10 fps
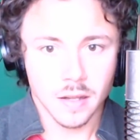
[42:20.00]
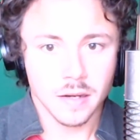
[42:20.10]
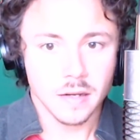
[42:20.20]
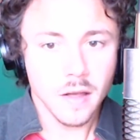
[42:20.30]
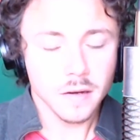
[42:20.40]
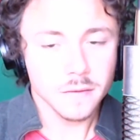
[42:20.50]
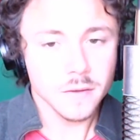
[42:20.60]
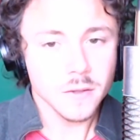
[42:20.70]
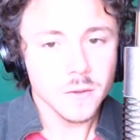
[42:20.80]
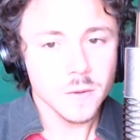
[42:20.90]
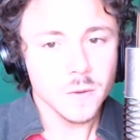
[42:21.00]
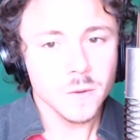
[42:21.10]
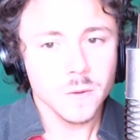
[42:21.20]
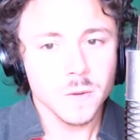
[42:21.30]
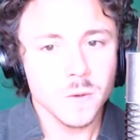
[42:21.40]
None of
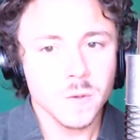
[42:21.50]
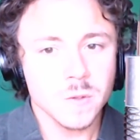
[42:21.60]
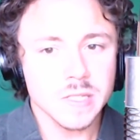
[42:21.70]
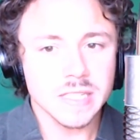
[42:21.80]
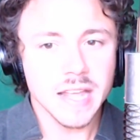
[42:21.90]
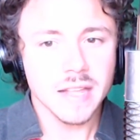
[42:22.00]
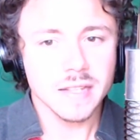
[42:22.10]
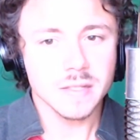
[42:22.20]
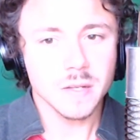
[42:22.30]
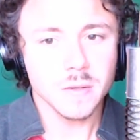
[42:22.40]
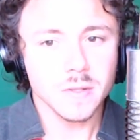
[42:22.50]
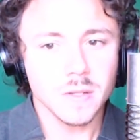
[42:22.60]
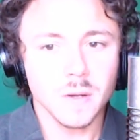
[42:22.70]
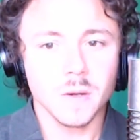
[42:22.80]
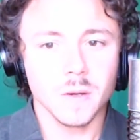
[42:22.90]
you stand so
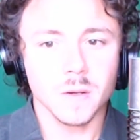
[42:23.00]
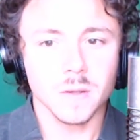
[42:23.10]
tall.